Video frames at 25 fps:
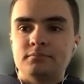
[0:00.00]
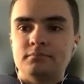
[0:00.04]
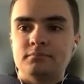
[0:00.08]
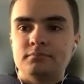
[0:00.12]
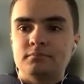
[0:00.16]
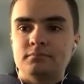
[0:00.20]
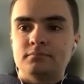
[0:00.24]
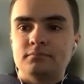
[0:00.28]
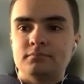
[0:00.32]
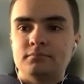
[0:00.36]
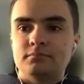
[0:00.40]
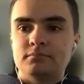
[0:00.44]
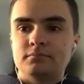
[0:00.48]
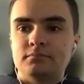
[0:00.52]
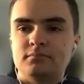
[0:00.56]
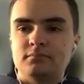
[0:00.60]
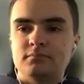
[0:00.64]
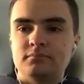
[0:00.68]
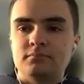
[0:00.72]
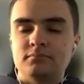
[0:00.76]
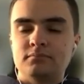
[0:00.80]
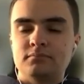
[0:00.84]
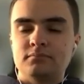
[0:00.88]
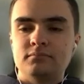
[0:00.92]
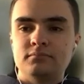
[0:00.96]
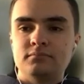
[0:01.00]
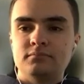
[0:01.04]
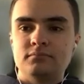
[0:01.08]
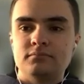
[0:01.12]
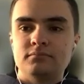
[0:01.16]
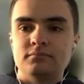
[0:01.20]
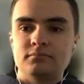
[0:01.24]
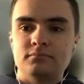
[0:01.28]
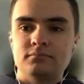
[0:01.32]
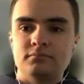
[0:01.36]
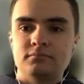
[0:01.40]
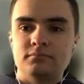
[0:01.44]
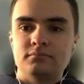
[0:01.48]

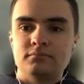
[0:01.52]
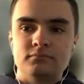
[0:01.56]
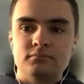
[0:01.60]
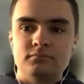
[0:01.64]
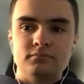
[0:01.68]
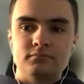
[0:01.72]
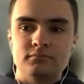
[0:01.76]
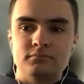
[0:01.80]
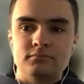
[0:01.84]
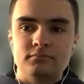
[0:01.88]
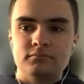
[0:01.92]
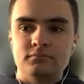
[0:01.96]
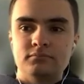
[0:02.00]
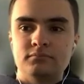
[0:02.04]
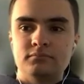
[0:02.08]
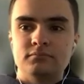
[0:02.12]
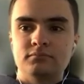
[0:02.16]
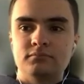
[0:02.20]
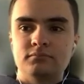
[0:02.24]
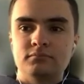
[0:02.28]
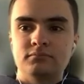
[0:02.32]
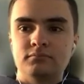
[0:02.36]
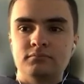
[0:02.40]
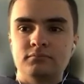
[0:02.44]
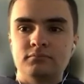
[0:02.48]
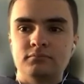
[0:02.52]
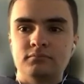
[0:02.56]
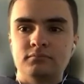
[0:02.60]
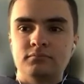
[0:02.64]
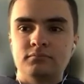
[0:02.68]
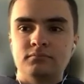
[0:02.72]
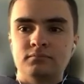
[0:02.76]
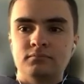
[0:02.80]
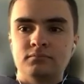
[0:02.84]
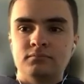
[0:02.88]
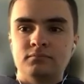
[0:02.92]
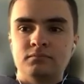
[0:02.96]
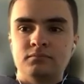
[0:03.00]

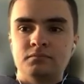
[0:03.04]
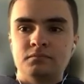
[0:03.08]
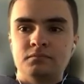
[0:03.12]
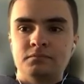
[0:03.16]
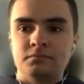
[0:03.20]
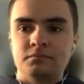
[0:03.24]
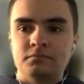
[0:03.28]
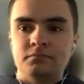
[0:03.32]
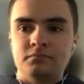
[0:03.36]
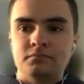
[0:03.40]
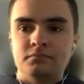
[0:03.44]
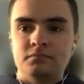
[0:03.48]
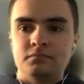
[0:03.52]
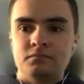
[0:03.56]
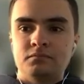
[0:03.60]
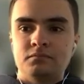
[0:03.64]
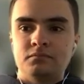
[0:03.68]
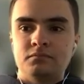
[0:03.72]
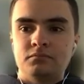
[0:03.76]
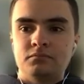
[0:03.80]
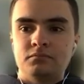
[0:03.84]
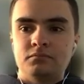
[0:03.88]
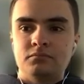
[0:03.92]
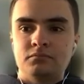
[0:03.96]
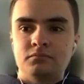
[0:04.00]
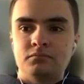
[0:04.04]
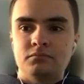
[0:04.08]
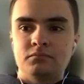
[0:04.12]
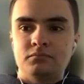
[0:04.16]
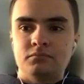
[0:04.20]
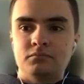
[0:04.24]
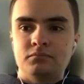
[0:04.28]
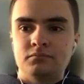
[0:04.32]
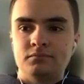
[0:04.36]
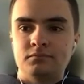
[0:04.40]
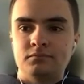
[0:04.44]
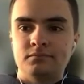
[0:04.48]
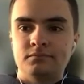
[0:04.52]

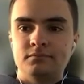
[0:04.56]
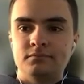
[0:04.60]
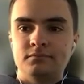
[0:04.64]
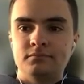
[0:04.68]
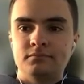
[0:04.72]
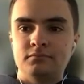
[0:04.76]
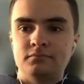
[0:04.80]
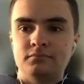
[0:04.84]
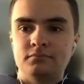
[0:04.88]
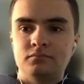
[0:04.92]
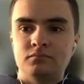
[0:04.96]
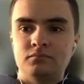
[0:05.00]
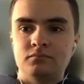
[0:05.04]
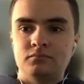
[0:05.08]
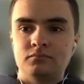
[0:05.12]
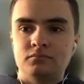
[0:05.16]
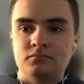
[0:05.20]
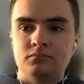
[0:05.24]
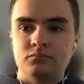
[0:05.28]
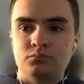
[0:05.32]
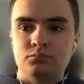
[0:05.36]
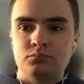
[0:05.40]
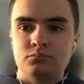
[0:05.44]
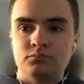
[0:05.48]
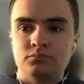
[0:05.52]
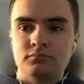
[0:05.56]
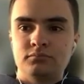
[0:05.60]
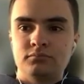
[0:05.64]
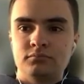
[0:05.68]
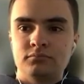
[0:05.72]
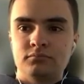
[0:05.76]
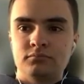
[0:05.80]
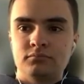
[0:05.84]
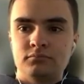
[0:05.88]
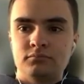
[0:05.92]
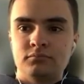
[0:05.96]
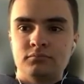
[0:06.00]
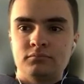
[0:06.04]

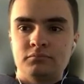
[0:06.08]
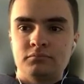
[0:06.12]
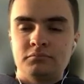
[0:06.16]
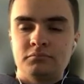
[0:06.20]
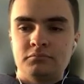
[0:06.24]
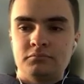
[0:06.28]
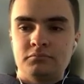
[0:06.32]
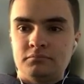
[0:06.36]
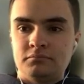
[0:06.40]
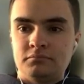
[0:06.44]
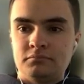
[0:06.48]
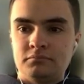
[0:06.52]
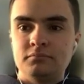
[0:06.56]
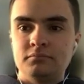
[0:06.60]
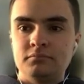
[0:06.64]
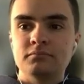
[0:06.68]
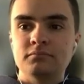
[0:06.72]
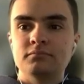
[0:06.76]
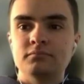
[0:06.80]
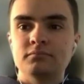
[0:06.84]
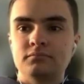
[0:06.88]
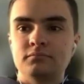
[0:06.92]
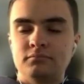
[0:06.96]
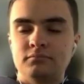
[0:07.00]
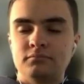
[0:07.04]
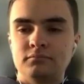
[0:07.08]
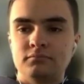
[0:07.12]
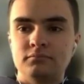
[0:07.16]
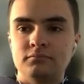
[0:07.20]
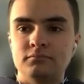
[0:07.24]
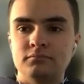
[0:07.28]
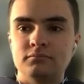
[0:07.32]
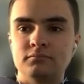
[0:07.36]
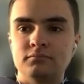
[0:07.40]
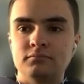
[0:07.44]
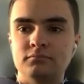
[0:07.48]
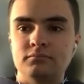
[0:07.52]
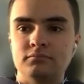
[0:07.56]

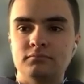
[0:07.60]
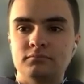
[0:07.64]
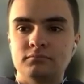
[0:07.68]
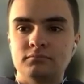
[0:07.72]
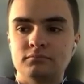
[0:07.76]
The person shown says nothing.